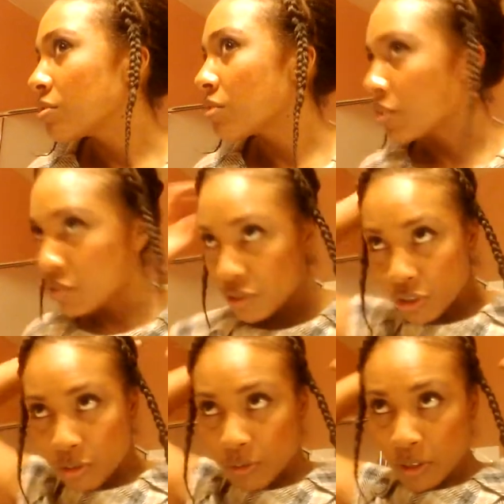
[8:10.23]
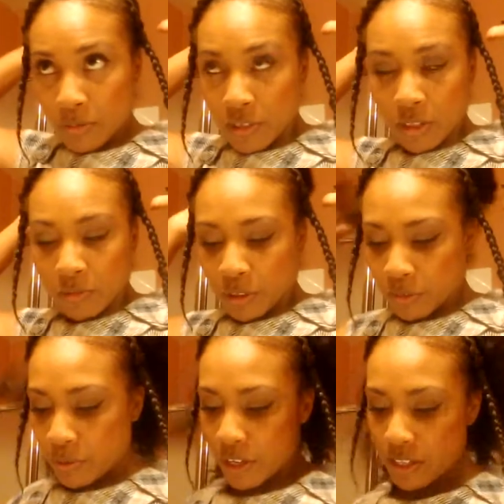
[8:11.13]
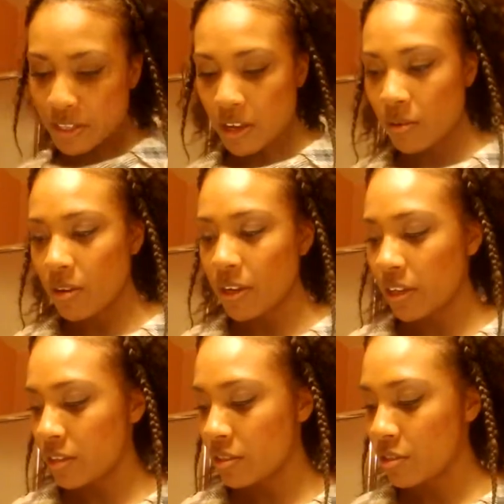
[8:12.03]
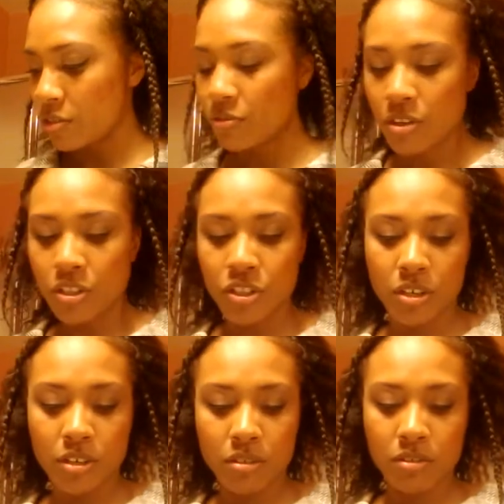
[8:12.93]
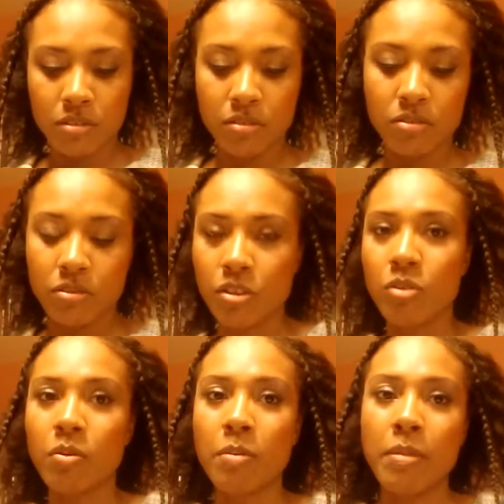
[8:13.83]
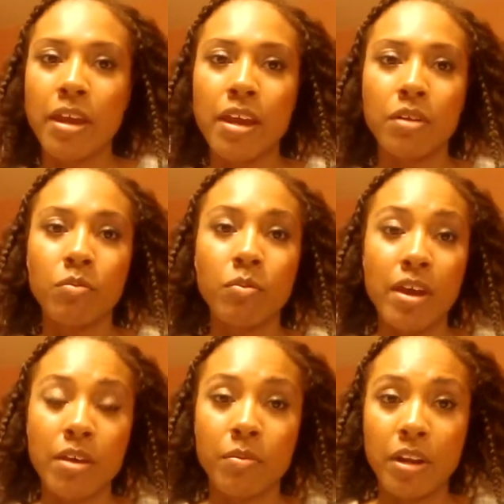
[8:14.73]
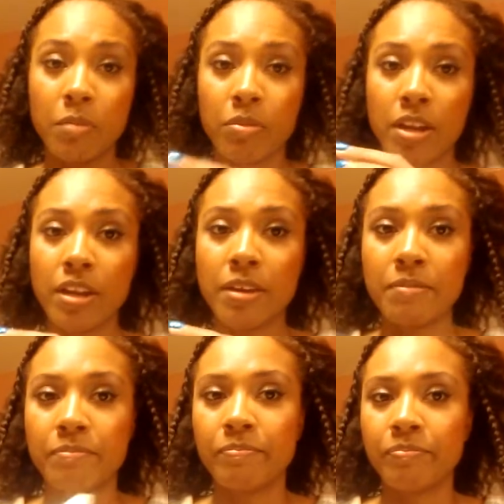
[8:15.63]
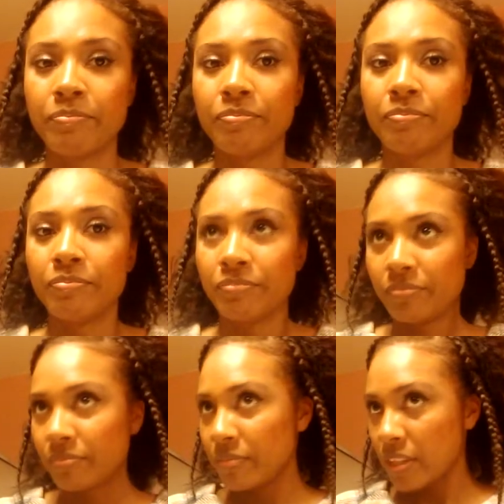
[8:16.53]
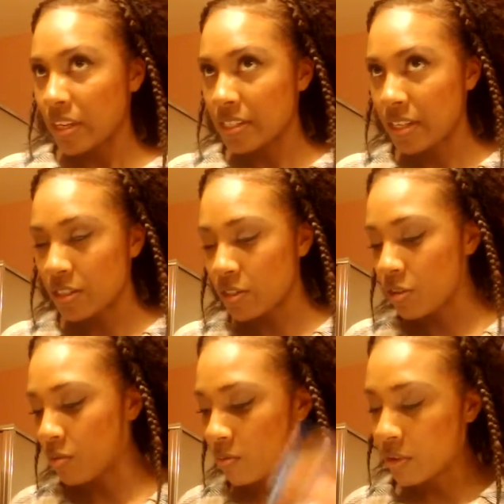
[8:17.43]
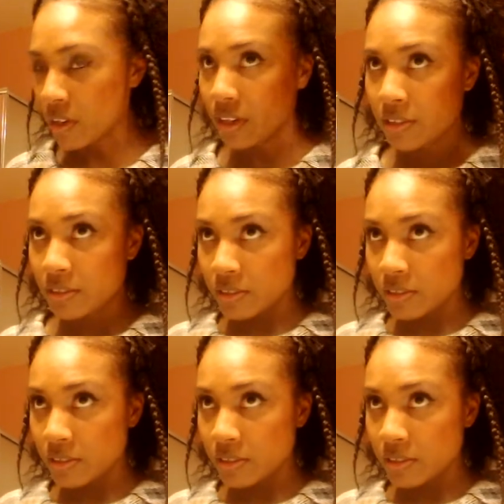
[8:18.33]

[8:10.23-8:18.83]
So I'll show you when I'm done with the rest how I can scrunch it. So I don't want my hand wet when I braid it. Because I don't want,